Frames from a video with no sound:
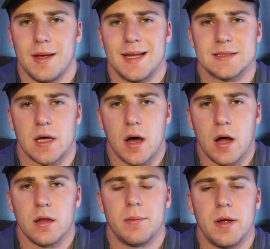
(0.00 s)
It is
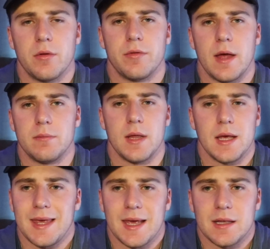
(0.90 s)
all about them.
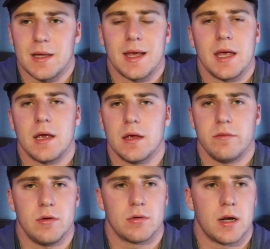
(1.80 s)
They can't
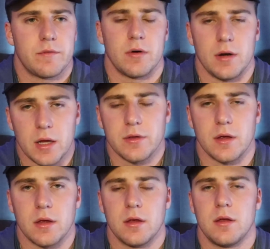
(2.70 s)
give you credit for nothing.